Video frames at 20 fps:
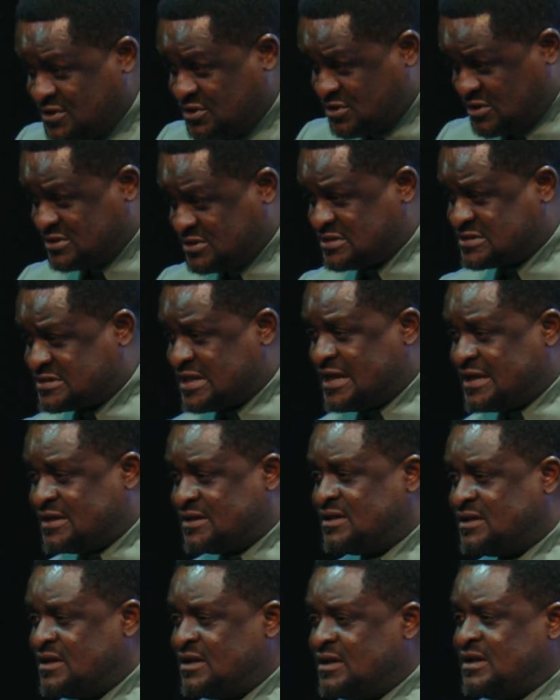You understand?
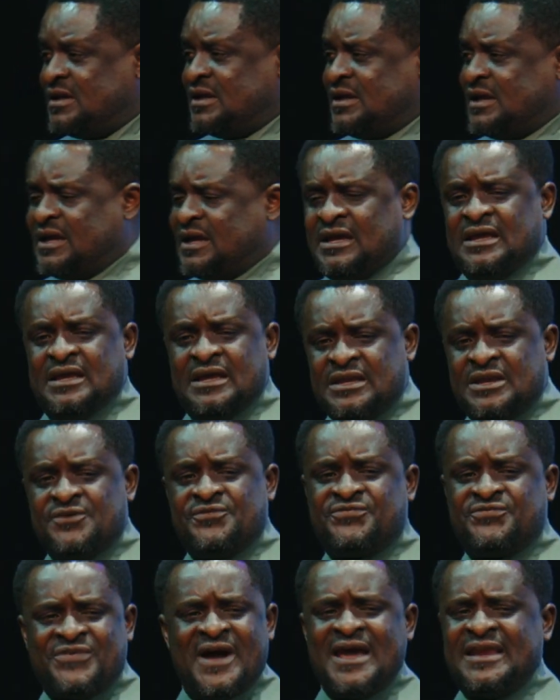in the
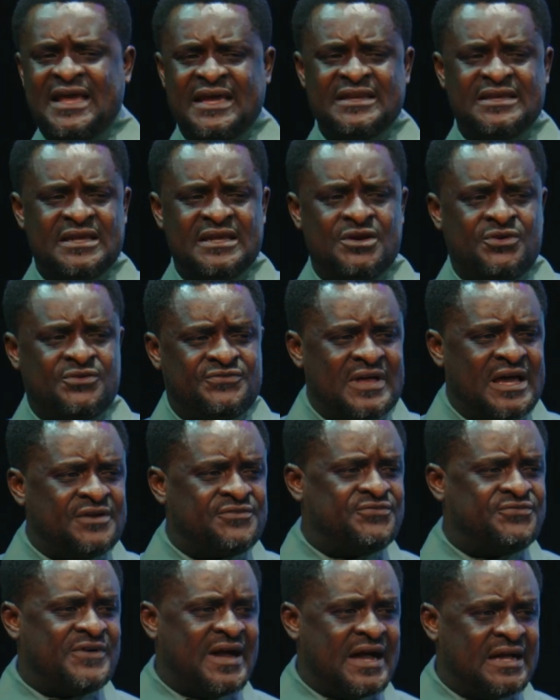final day of that
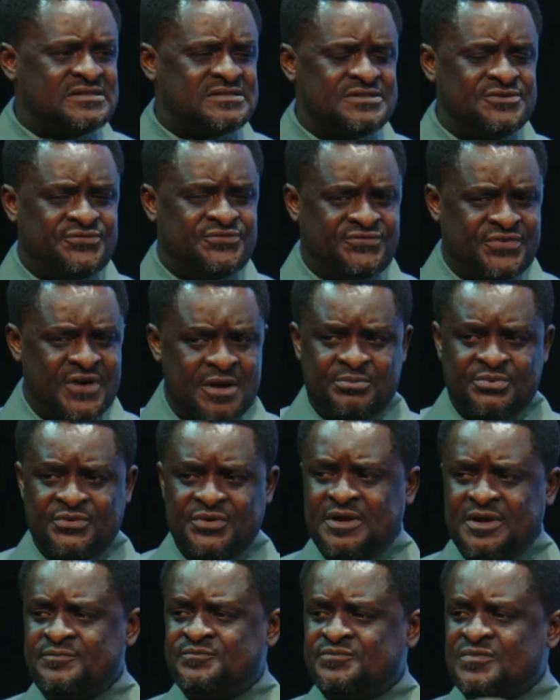fast in
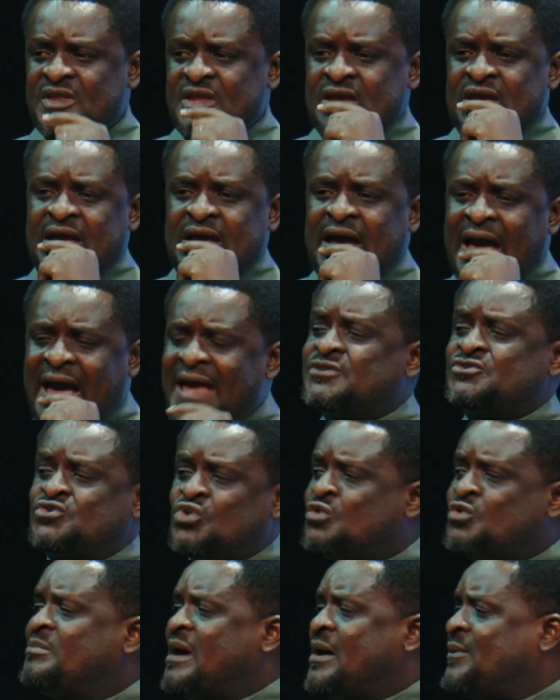February, I
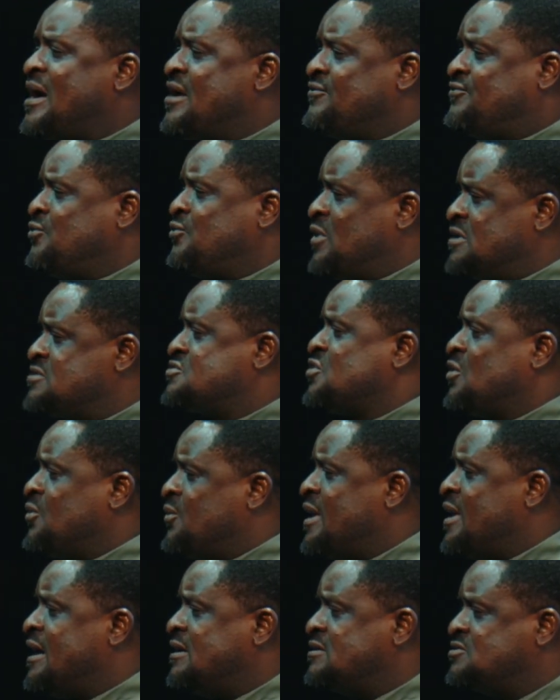told my wife, went
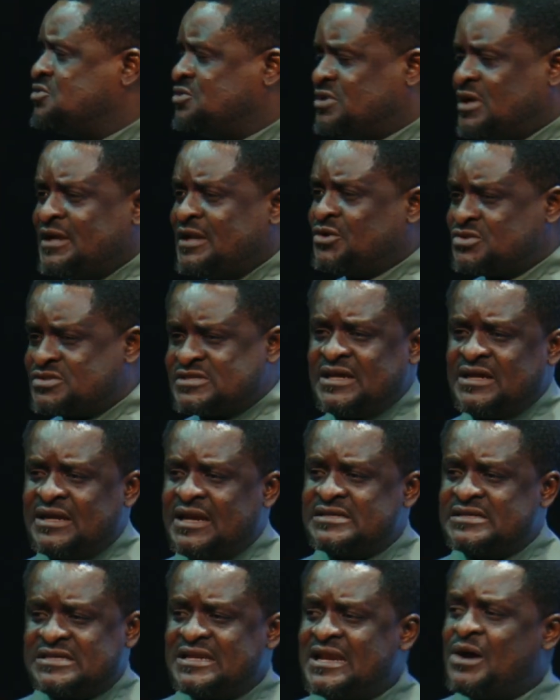somewhere to an hotel.
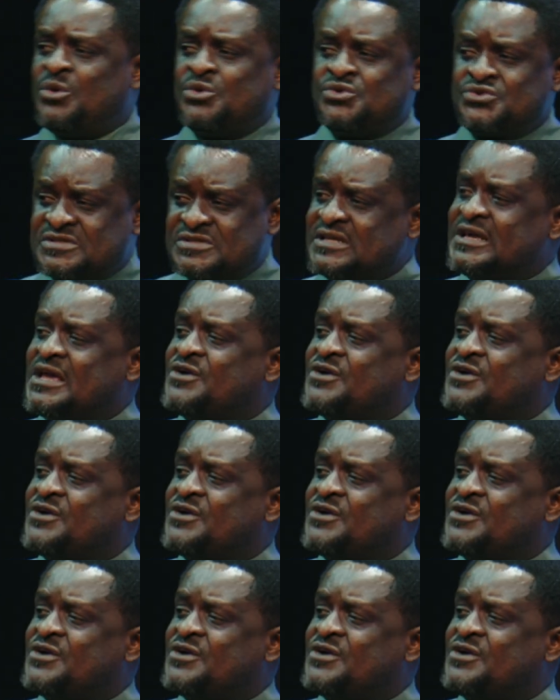I said, I want to stay here